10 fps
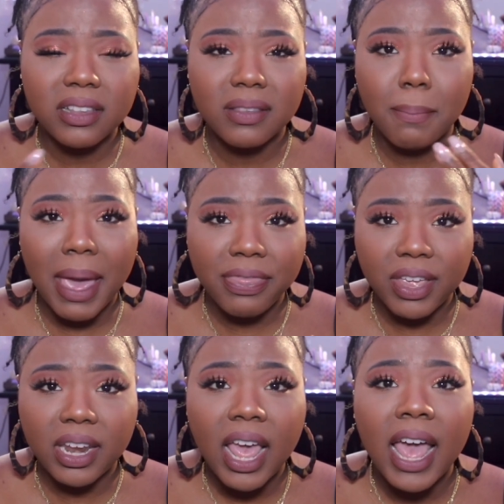
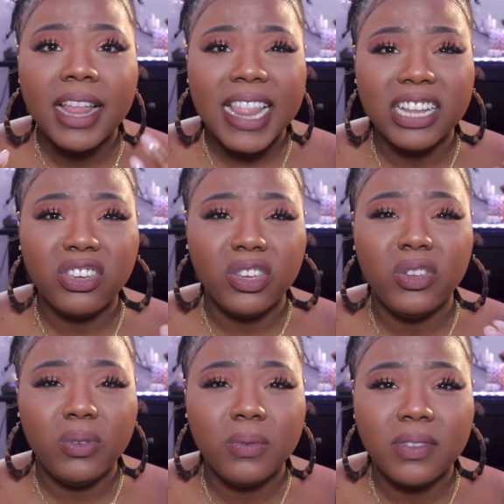method that you
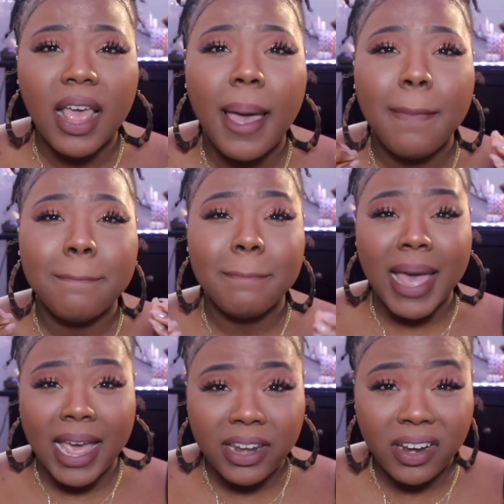use
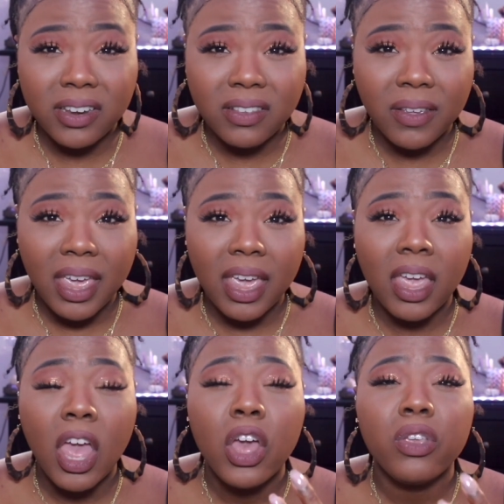matters, okay?